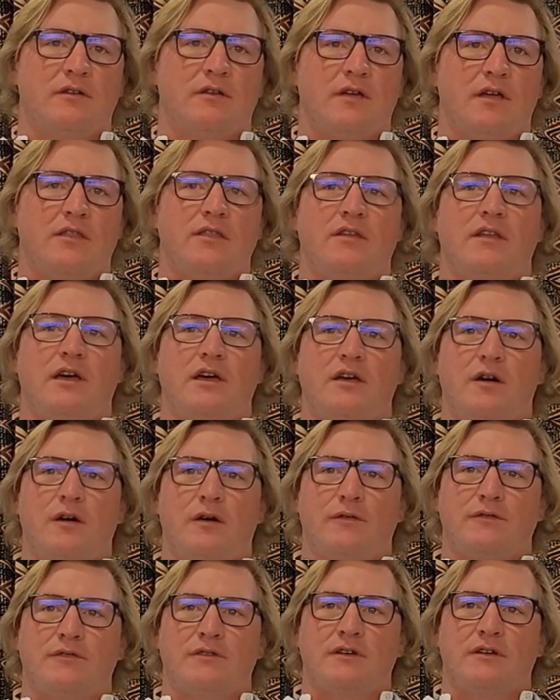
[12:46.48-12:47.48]
and the day
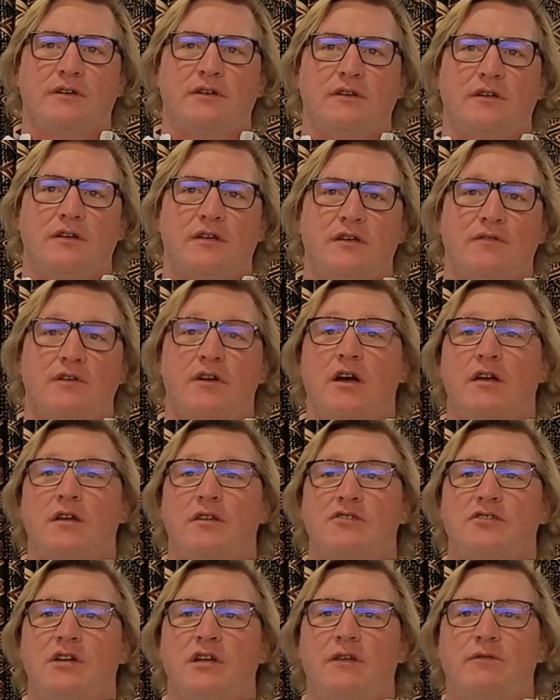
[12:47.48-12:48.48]
after. If I go to
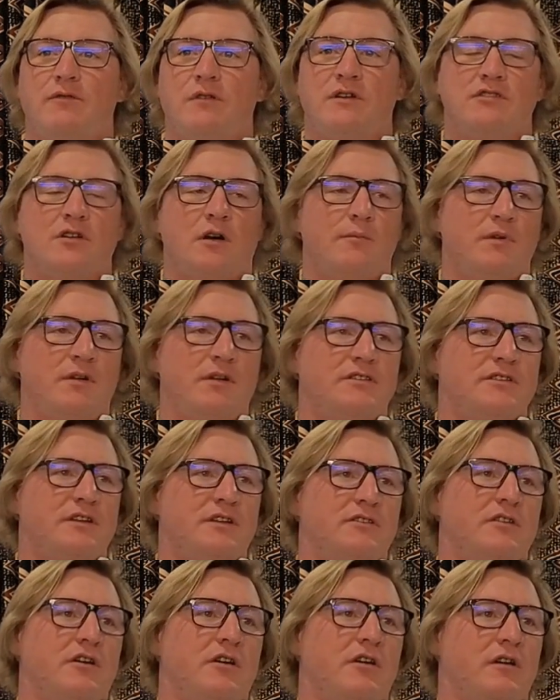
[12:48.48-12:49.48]
Chile, for example, in
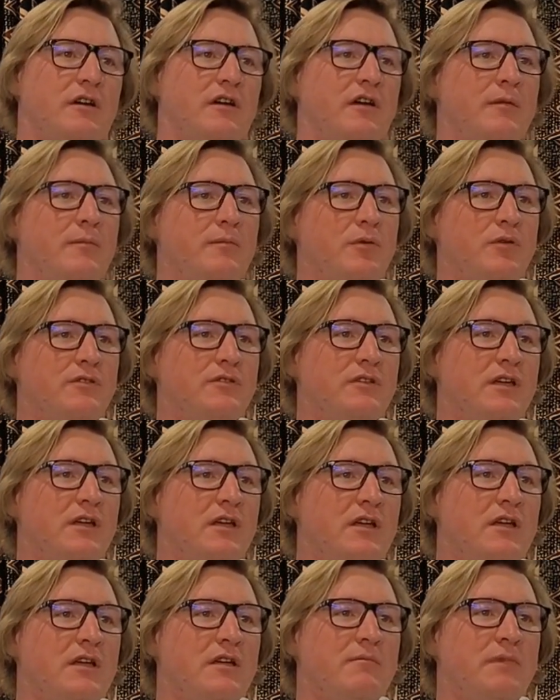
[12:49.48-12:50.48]
Santiago Airport,
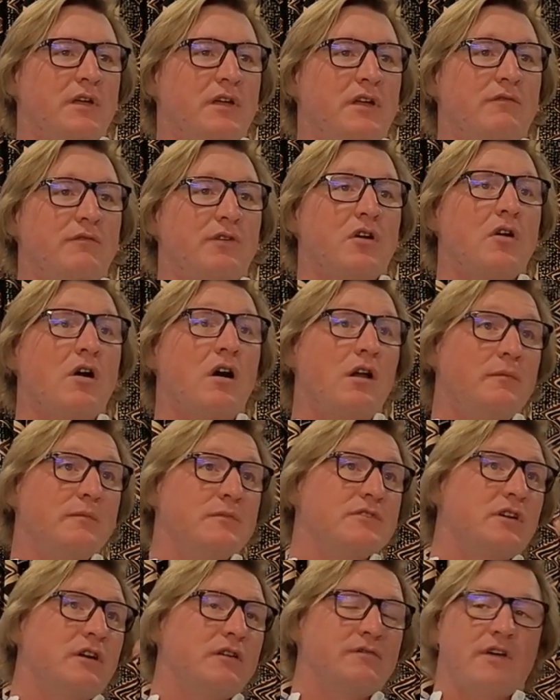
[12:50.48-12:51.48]
many of the
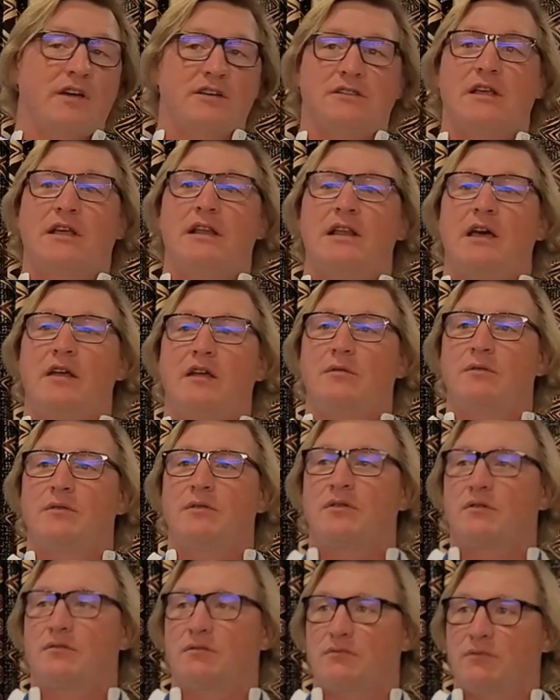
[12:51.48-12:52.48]
columns are in fact cladded
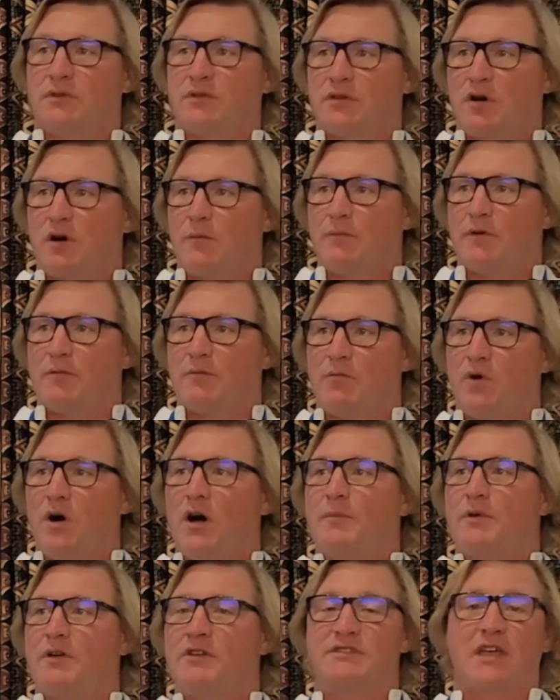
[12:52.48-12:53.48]
with copper. Why?
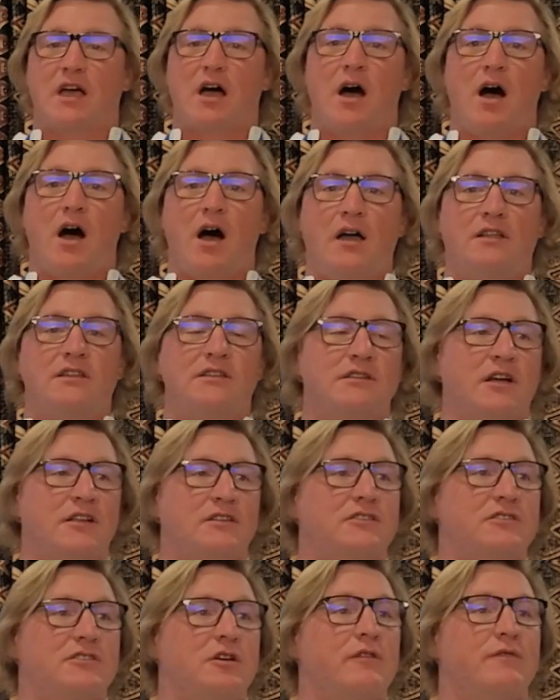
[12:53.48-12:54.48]
Because they're high touch
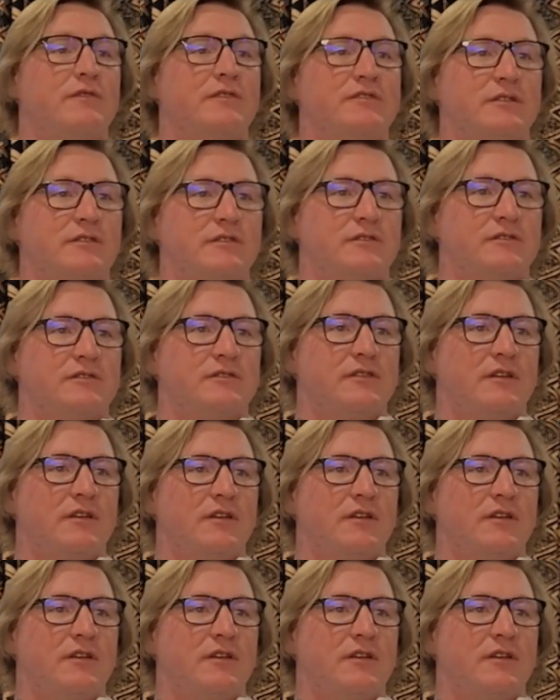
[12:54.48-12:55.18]
surfaces